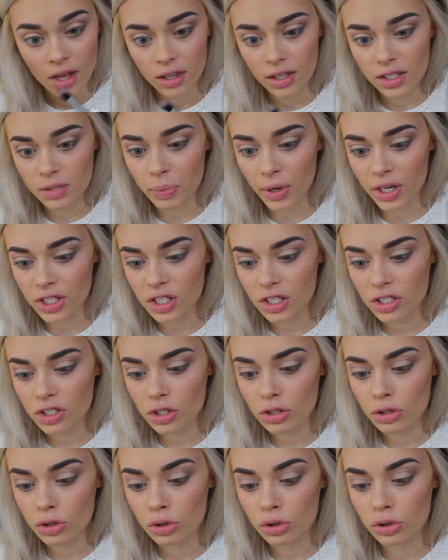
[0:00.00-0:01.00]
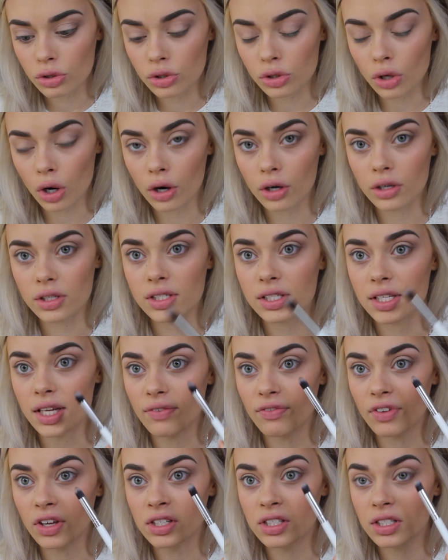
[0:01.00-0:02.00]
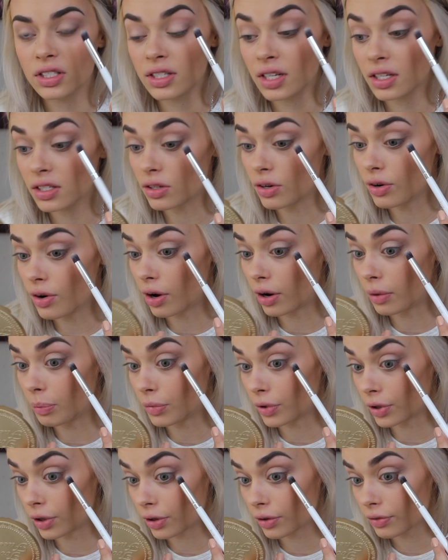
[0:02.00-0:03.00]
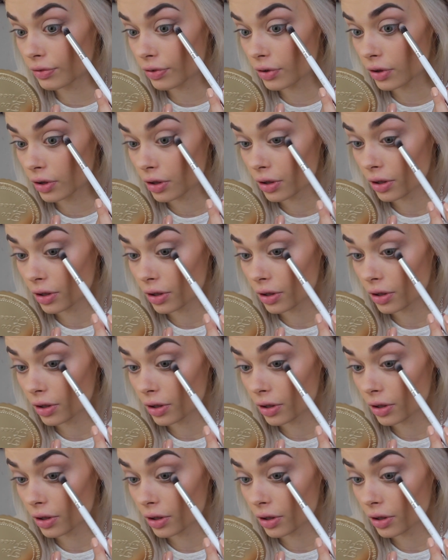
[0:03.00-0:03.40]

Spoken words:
This brush is just so stiff, it just does not move.